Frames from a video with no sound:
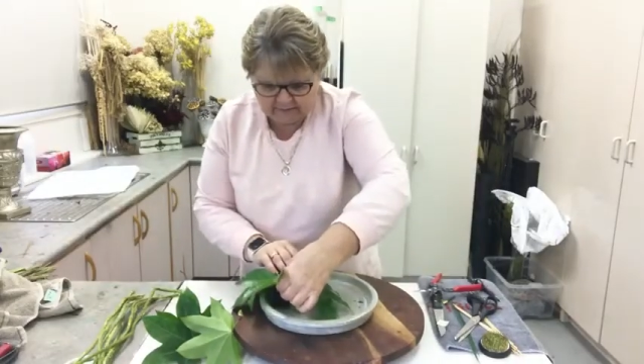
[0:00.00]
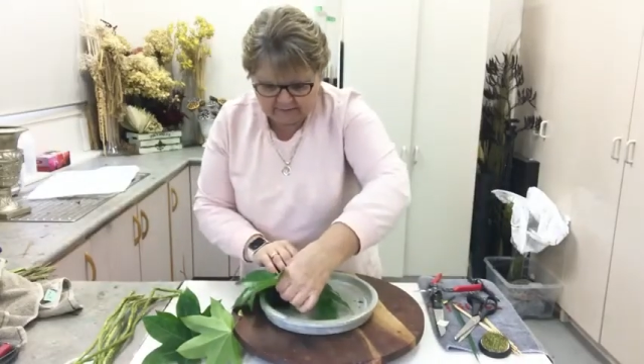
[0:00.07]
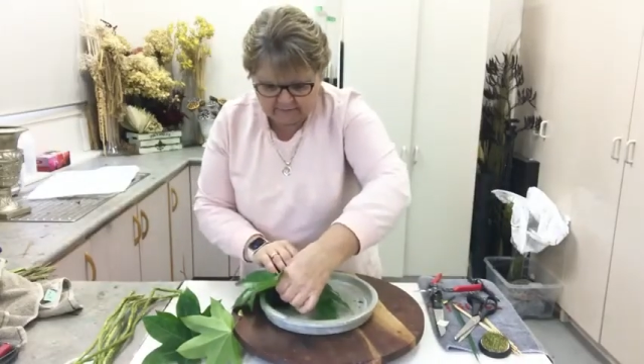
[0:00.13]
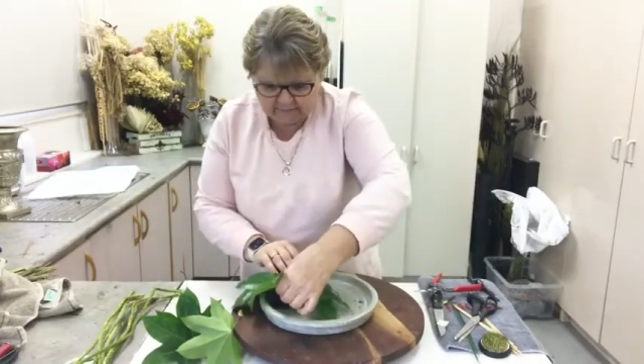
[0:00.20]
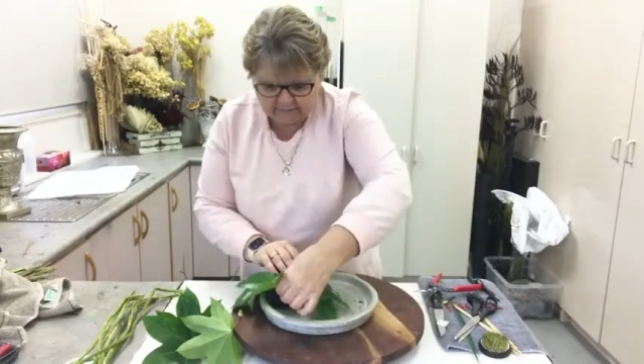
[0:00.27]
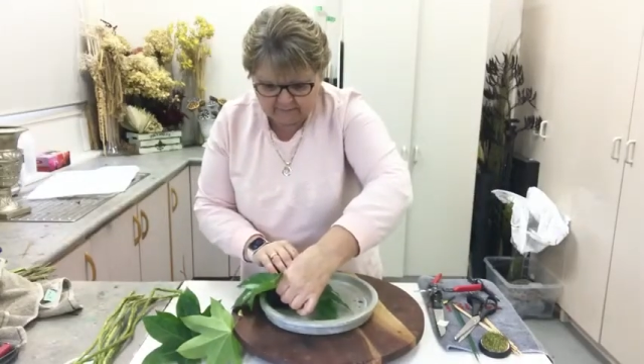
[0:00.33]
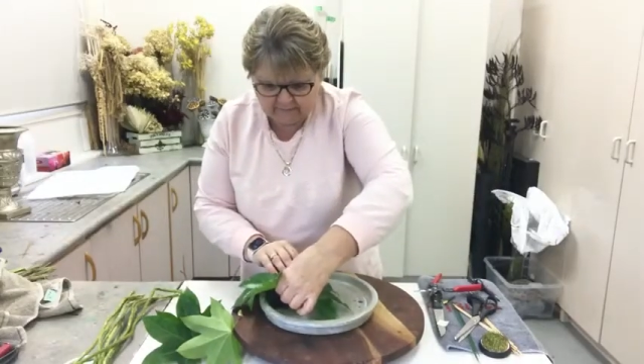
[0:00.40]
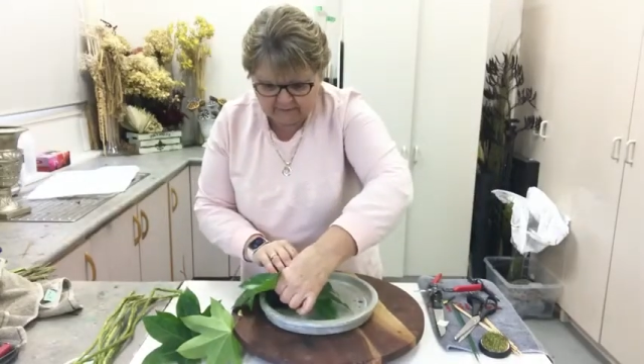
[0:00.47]
in
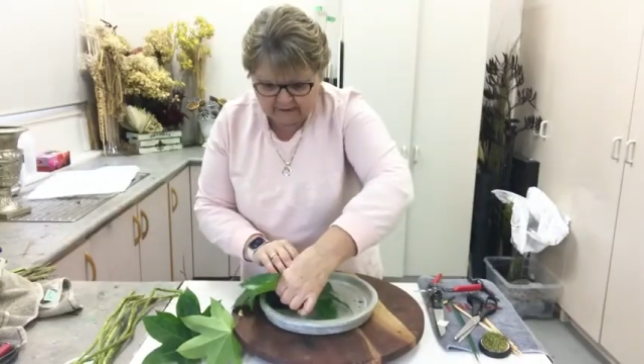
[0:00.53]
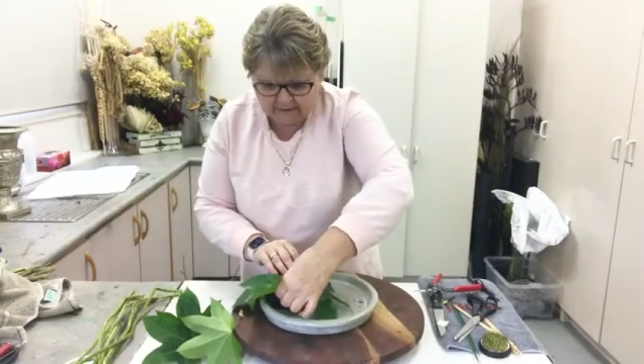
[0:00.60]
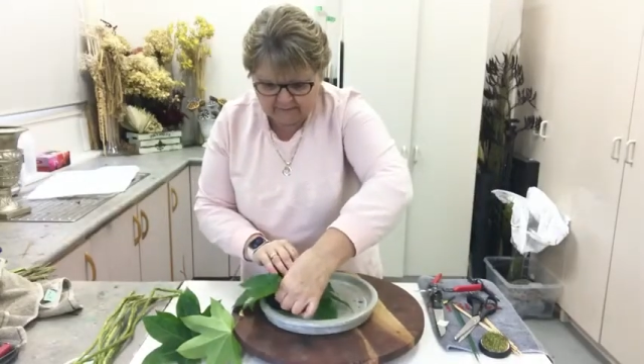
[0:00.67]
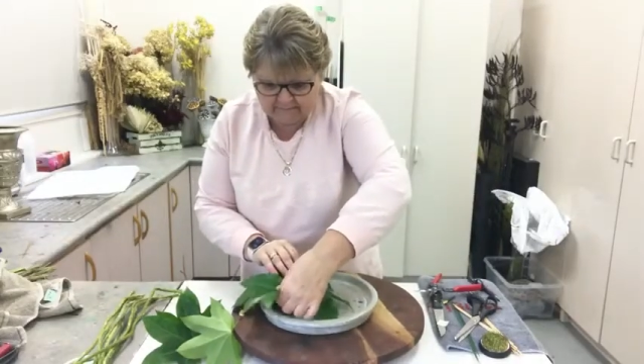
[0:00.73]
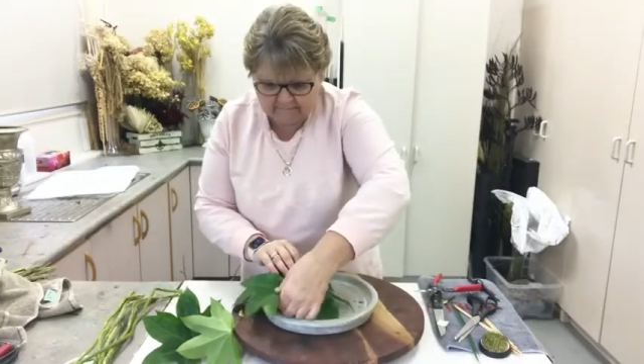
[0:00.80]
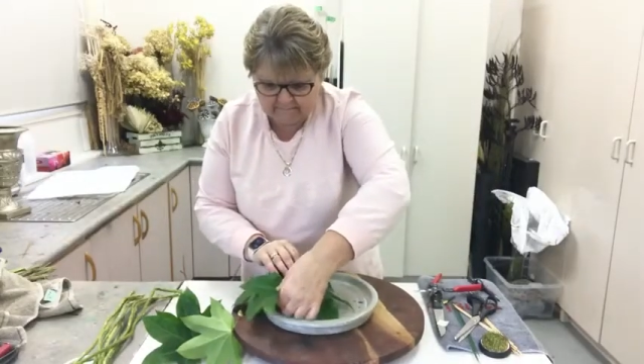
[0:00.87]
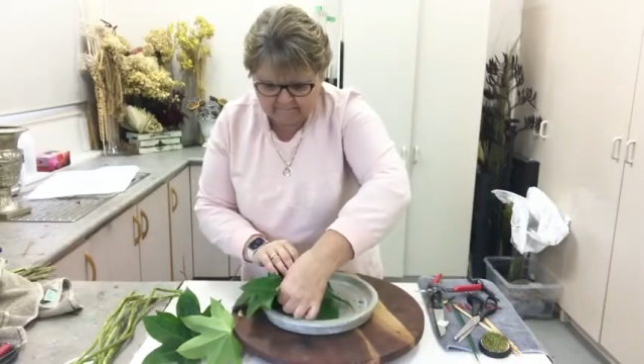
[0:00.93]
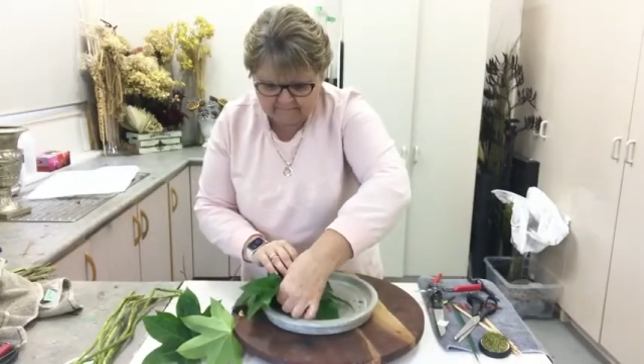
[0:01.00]
through there,
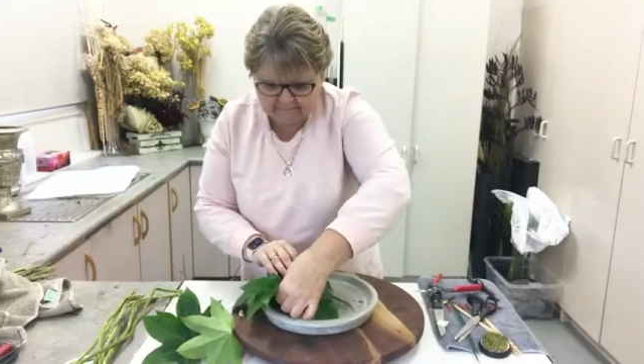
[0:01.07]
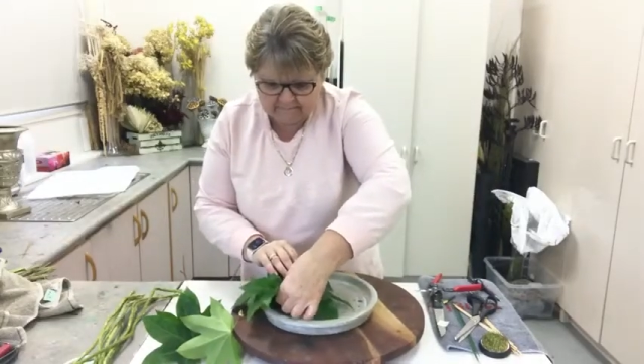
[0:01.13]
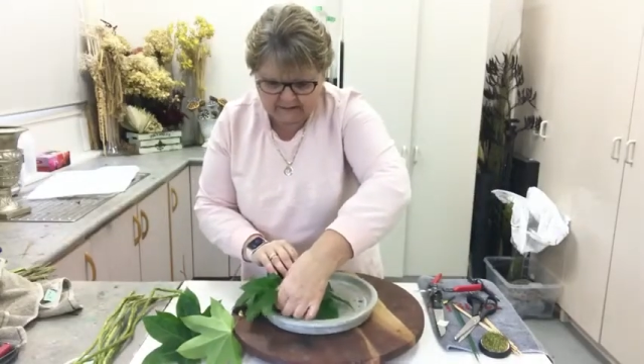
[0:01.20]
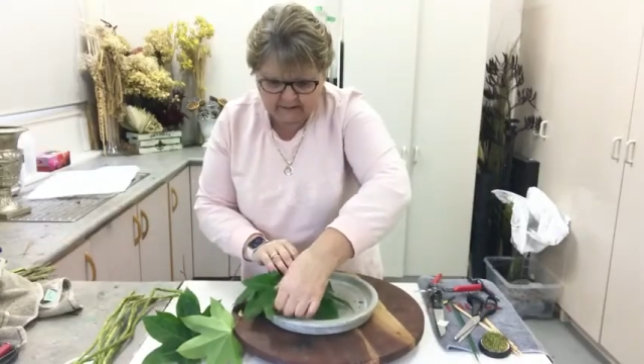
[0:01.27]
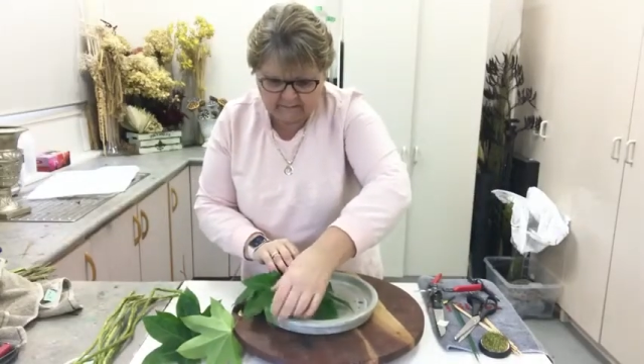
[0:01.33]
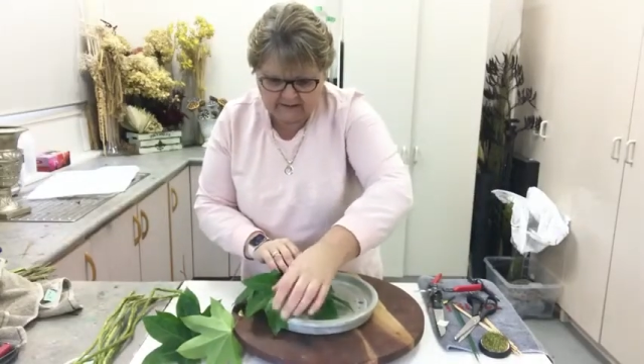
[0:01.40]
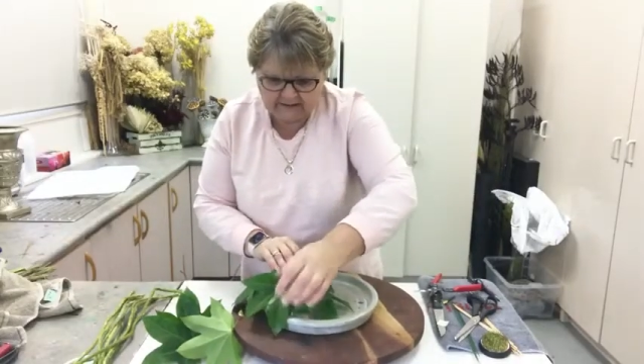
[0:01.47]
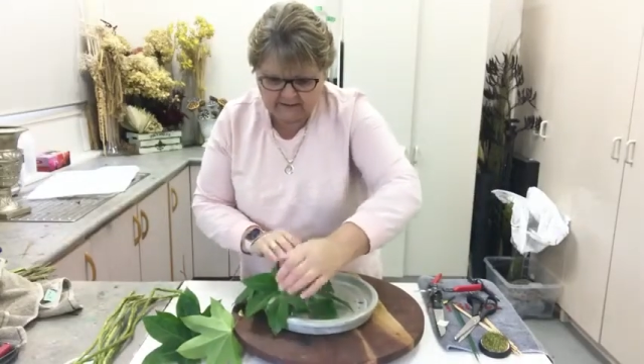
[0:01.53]

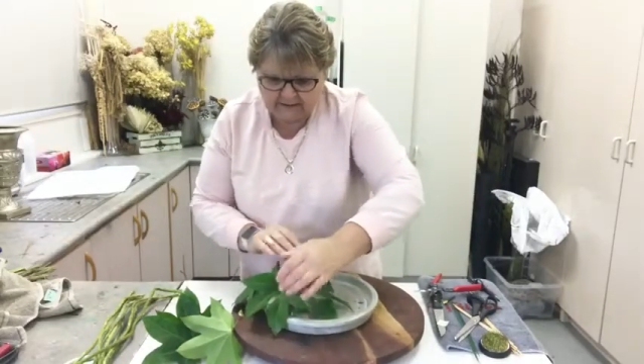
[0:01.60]
coming